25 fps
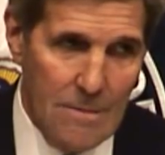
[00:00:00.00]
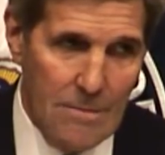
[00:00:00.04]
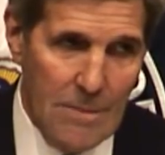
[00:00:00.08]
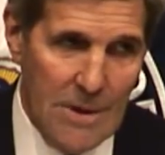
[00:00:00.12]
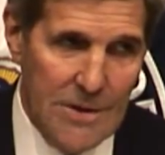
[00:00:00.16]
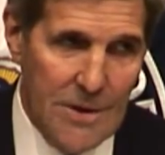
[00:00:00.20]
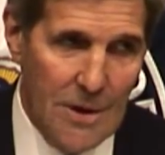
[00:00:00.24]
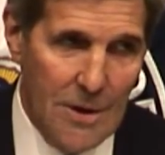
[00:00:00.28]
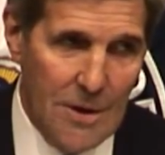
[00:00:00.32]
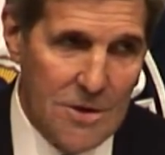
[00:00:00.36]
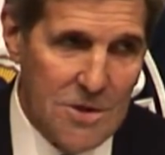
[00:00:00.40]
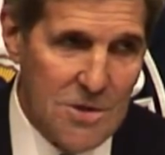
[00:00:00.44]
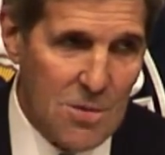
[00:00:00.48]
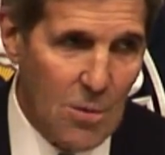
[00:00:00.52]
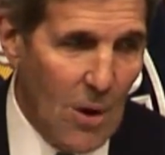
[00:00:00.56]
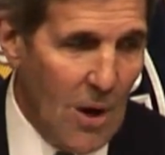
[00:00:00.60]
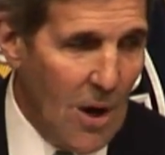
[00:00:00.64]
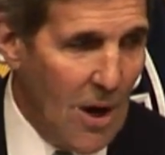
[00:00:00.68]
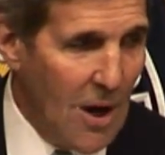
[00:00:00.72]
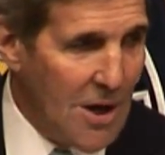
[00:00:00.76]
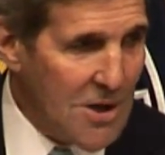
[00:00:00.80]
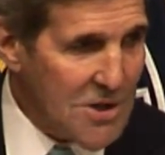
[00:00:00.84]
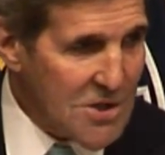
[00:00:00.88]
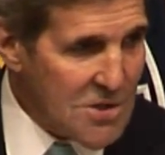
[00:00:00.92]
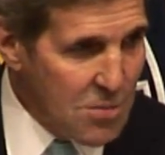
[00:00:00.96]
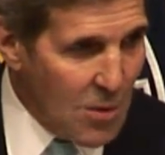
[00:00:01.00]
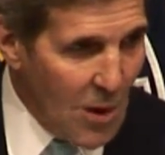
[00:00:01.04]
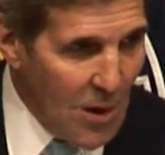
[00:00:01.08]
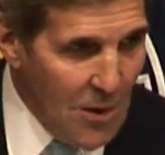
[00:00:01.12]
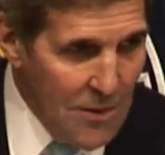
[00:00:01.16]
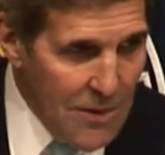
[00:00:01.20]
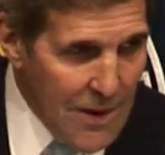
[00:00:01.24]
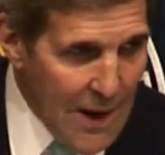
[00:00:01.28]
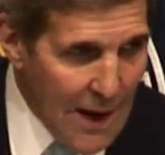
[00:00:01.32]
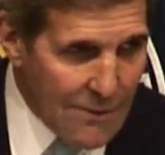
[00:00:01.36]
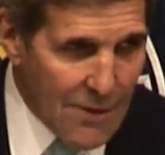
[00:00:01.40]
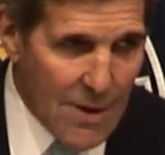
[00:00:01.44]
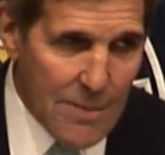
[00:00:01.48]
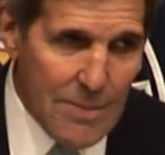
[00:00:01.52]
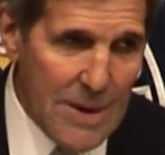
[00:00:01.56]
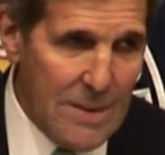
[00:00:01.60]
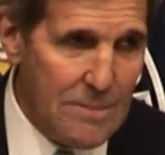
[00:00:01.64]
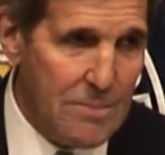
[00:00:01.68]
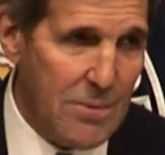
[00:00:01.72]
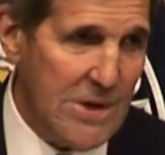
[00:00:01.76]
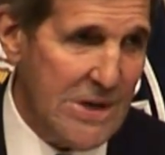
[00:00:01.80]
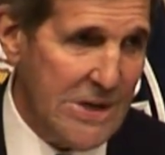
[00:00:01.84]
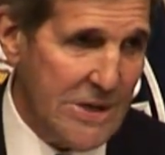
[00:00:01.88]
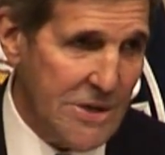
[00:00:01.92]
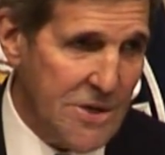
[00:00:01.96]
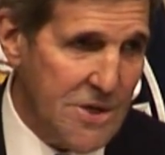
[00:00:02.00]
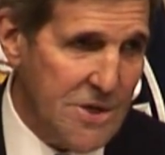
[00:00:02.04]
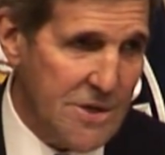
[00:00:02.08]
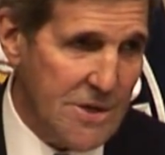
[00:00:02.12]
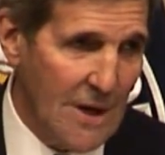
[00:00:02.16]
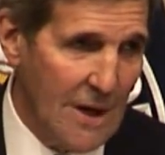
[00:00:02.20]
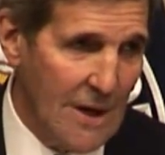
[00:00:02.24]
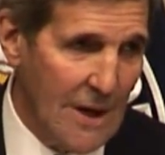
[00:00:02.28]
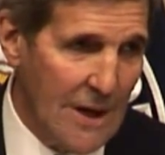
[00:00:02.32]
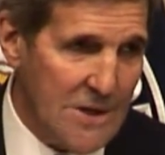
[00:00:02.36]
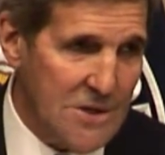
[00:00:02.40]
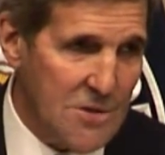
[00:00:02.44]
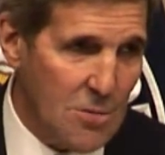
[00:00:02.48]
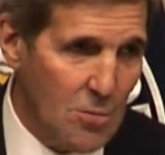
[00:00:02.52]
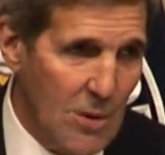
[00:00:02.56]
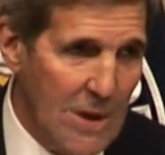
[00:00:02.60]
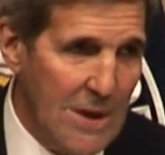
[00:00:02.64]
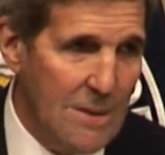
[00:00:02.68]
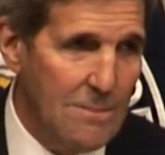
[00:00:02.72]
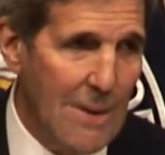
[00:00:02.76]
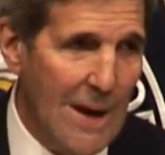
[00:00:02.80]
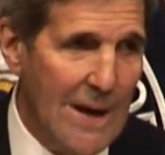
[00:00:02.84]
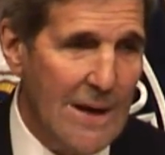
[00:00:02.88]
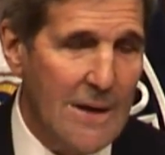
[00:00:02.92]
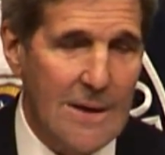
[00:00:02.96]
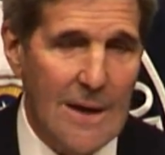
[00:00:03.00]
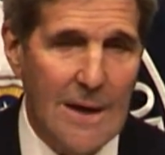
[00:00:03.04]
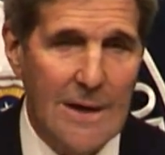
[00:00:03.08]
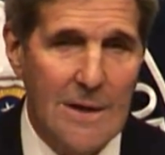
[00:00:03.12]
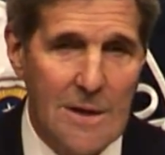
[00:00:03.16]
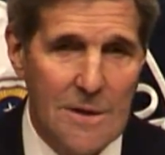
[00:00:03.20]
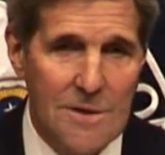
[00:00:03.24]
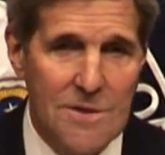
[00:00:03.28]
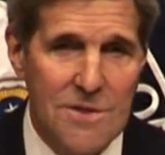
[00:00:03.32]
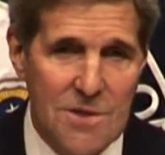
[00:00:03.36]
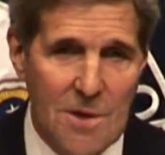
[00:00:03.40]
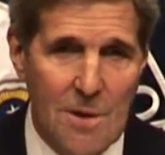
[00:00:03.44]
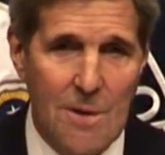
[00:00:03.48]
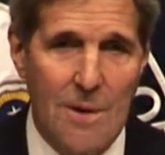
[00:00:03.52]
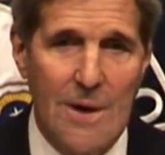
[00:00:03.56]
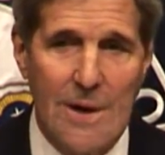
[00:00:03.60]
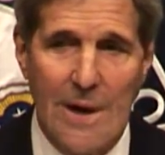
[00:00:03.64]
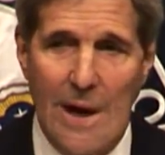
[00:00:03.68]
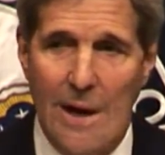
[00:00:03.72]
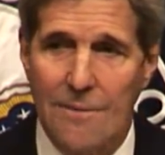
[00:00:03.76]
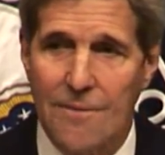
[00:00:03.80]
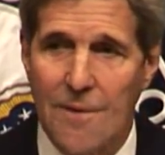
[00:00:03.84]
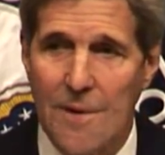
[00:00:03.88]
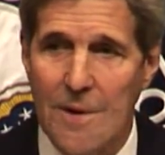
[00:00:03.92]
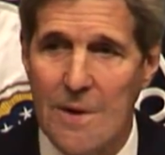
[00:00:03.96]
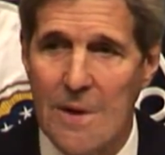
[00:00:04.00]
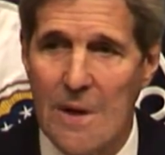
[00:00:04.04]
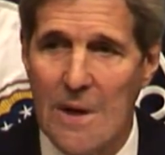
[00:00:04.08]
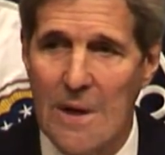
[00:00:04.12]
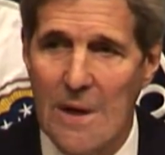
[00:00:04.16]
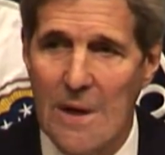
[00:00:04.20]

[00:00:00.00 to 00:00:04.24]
But those walls will never be breached unless we make a concerted effort